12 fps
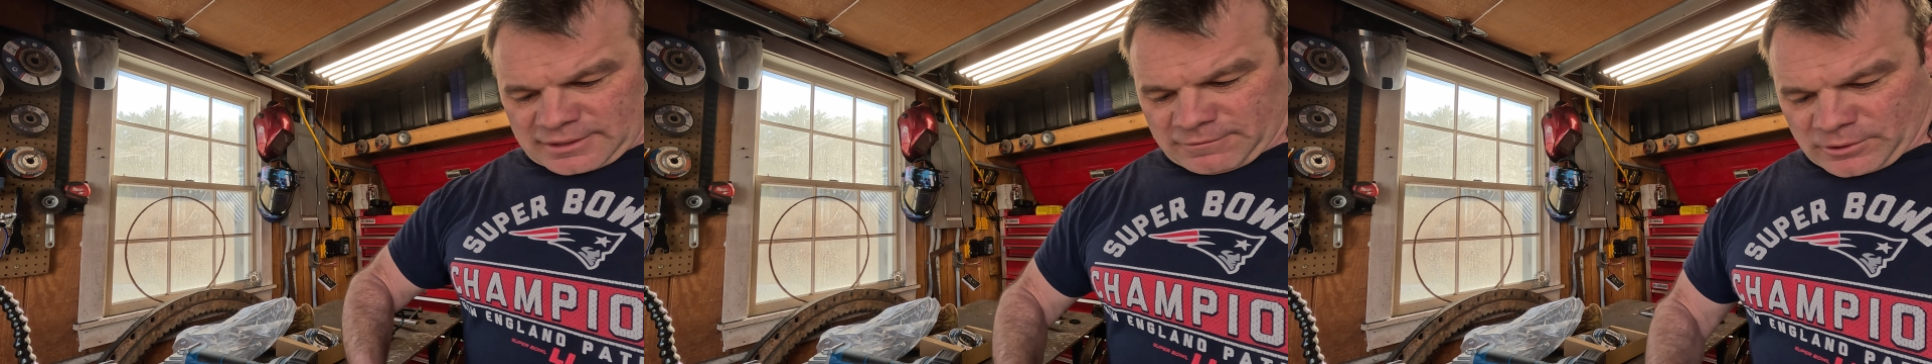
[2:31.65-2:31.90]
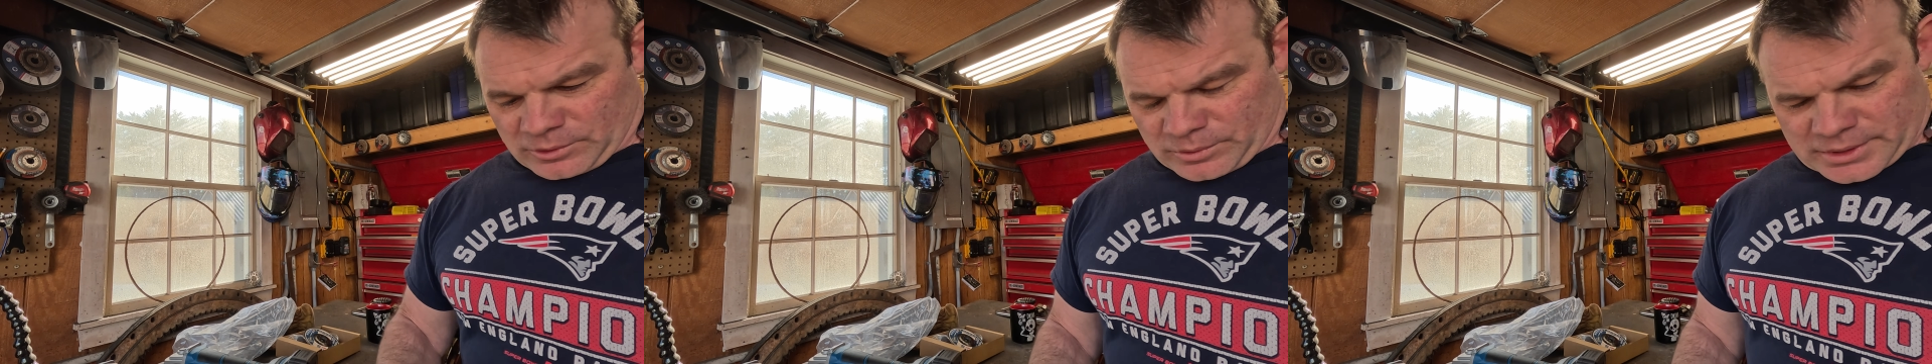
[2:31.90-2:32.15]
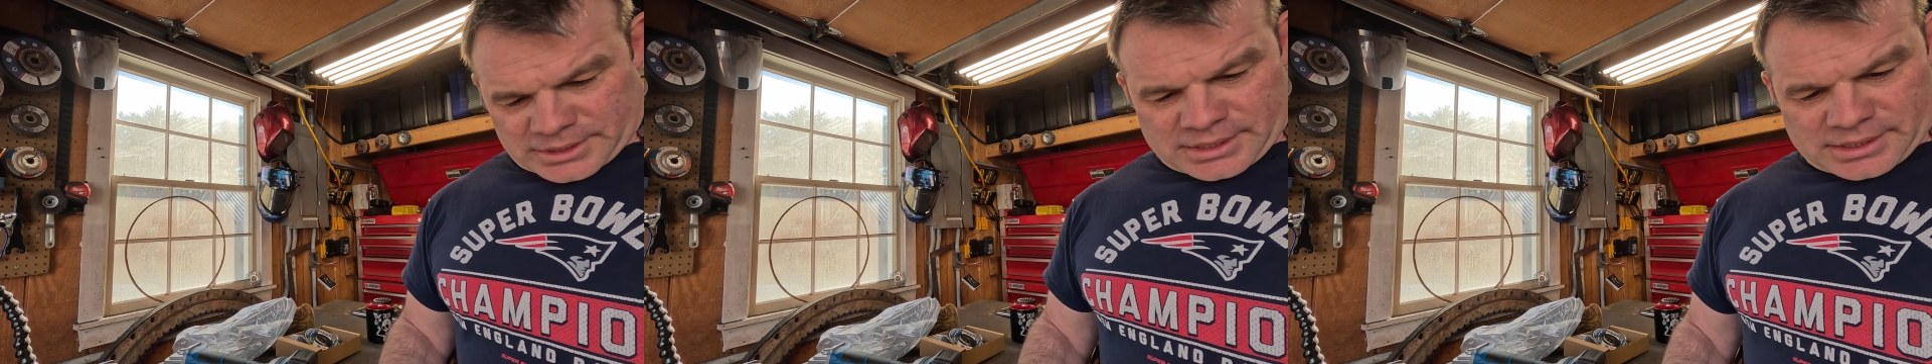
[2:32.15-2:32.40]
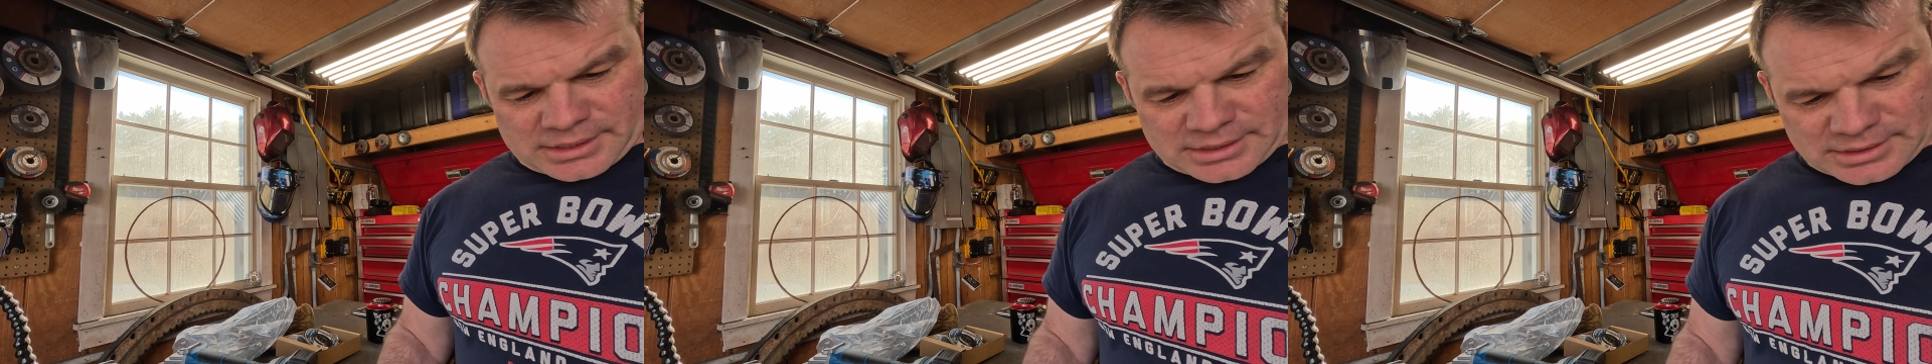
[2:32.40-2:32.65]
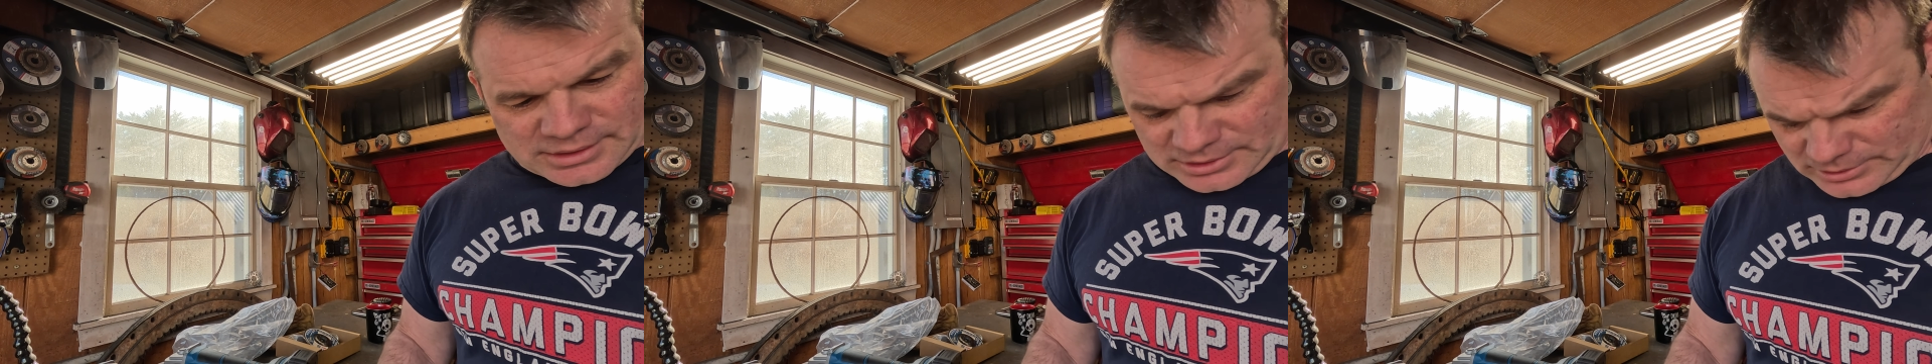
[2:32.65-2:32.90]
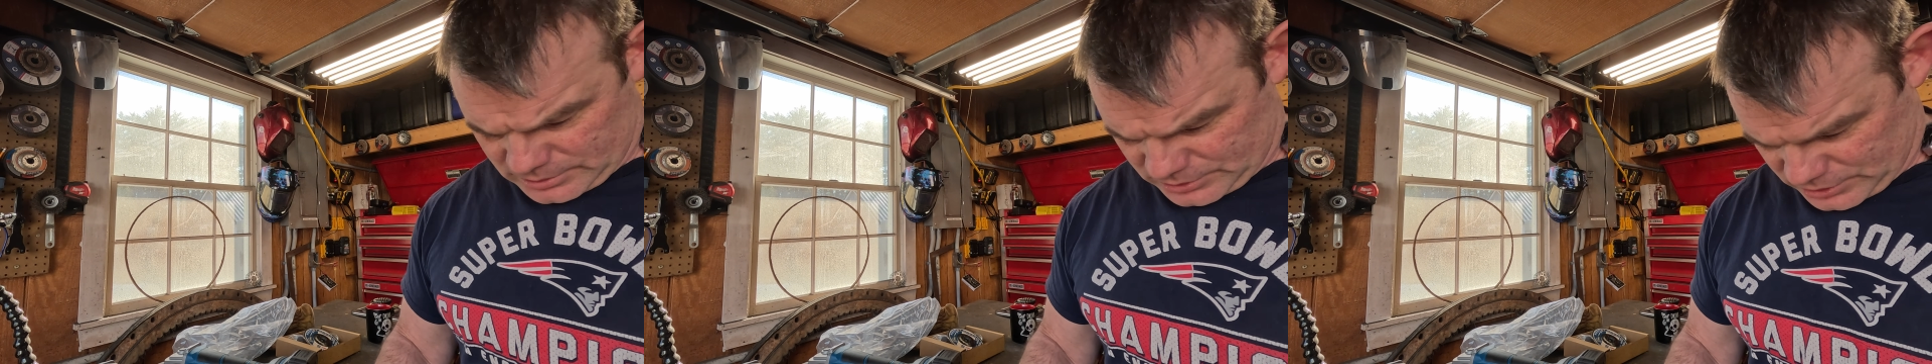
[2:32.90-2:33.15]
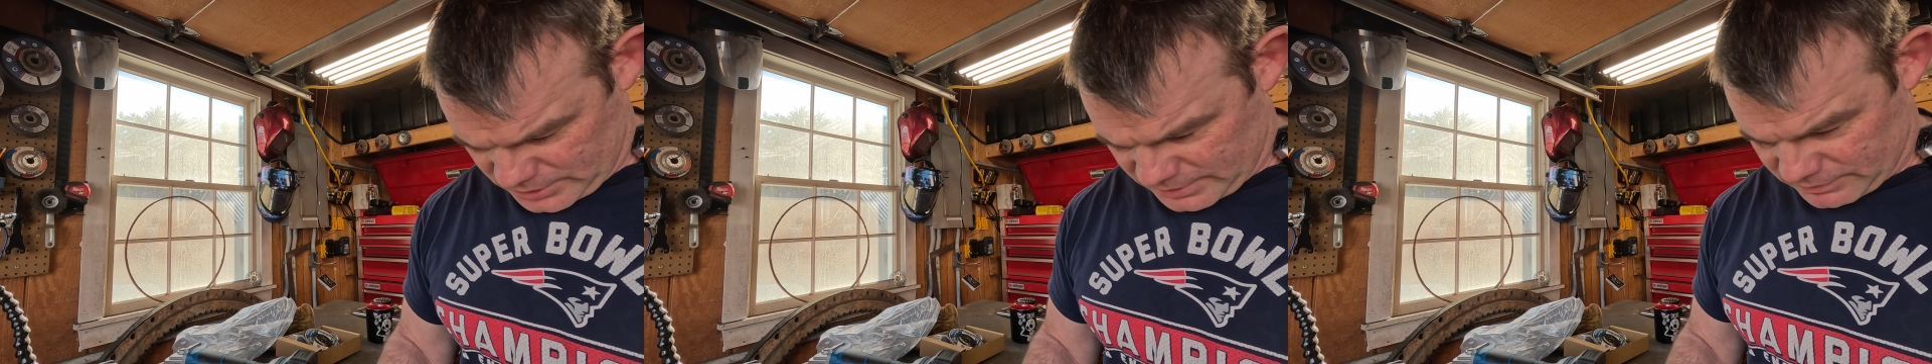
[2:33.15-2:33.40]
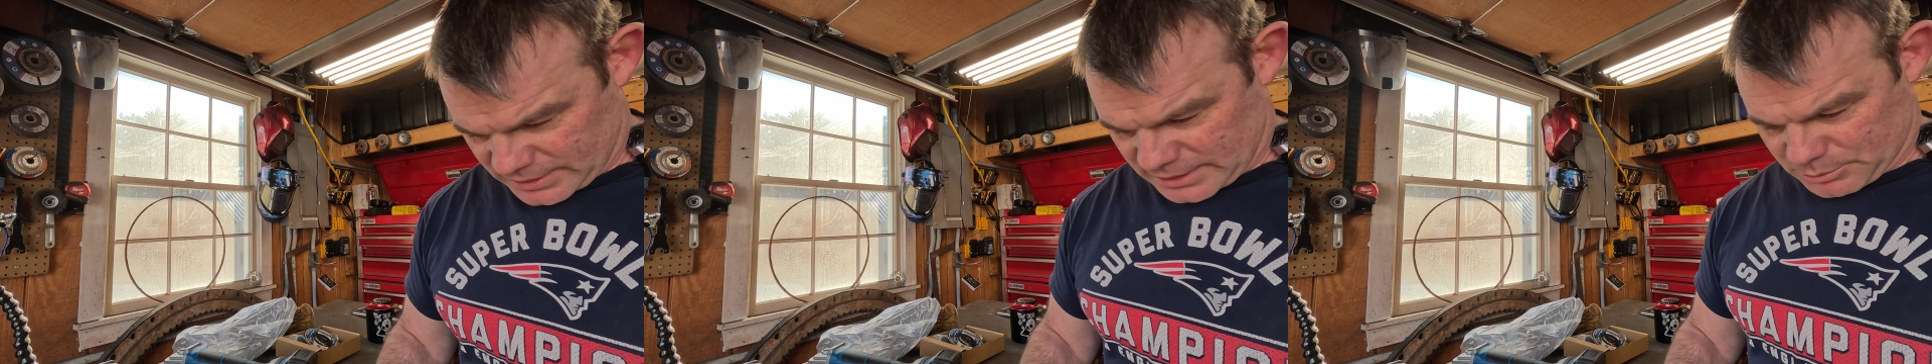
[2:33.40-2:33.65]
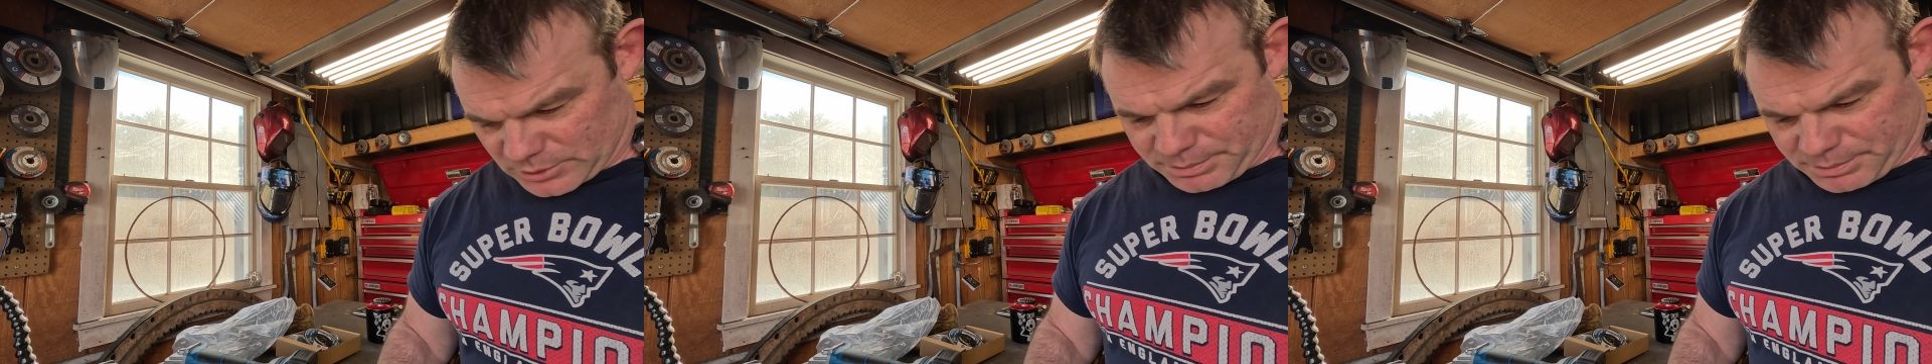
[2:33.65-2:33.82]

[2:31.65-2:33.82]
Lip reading: volt one, so it should have a lot more